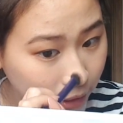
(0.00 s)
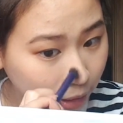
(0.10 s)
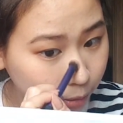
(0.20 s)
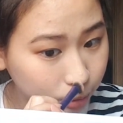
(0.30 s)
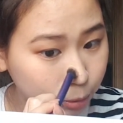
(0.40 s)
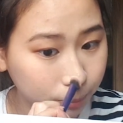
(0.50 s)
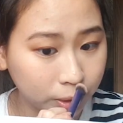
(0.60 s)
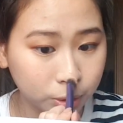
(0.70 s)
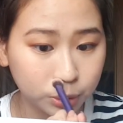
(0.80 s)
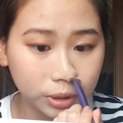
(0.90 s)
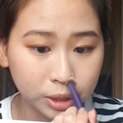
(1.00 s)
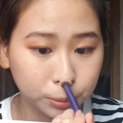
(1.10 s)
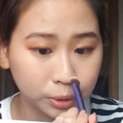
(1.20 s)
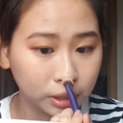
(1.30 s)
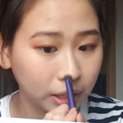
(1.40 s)
And also mind you, these
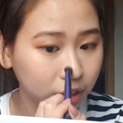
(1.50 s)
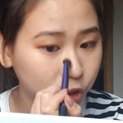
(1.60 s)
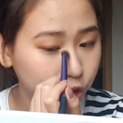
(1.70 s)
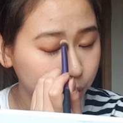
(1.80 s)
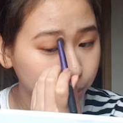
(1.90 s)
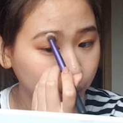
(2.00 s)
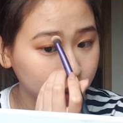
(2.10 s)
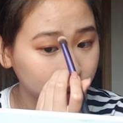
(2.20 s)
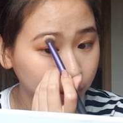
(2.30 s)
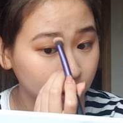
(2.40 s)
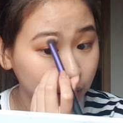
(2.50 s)
were like cheap brushes